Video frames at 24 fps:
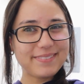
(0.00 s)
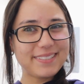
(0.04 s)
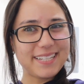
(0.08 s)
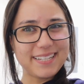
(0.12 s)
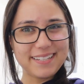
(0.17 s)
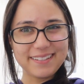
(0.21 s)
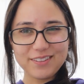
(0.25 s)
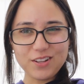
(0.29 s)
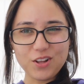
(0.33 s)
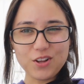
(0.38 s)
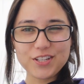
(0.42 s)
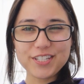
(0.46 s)

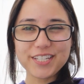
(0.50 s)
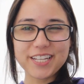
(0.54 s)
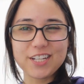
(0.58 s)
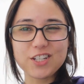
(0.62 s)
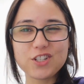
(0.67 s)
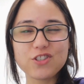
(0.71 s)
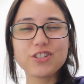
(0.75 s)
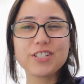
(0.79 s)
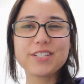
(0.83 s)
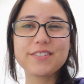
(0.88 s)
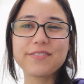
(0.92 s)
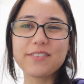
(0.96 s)
in Los
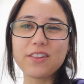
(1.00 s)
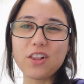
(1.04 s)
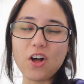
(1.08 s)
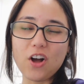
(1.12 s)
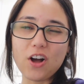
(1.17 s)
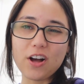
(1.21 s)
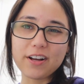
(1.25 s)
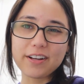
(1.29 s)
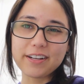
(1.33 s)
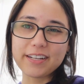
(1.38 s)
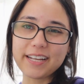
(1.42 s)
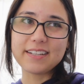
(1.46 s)
Angeles
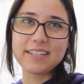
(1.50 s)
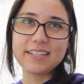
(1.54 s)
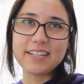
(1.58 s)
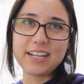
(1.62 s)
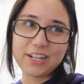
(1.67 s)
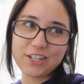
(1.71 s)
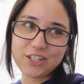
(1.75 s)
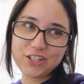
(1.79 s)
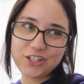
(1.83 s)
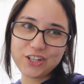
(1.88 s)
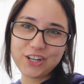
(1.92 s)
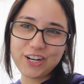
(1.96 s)
vlog
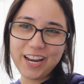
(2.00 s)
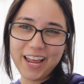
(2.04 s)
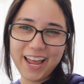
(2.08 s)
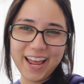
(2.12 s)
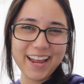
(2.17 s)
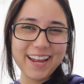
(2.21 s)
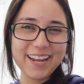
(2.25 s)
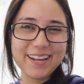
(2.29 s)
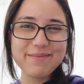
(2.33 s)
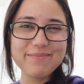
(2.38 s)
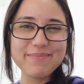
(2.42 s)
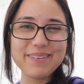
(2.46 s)
yesterday,